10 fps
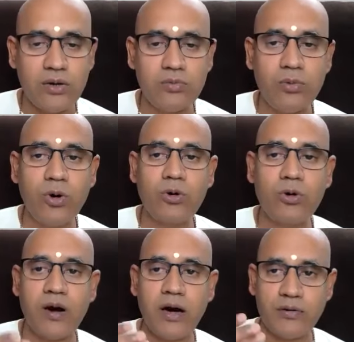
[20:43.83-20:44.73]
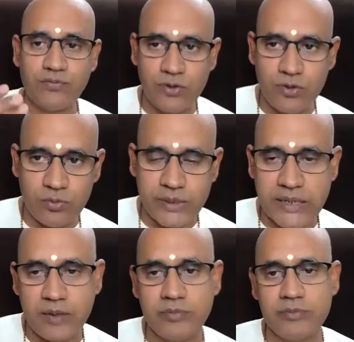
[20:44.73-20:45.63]
more powerful you
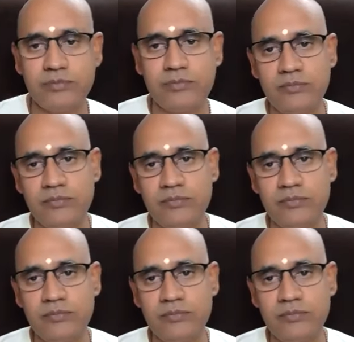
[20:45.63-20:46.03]
become.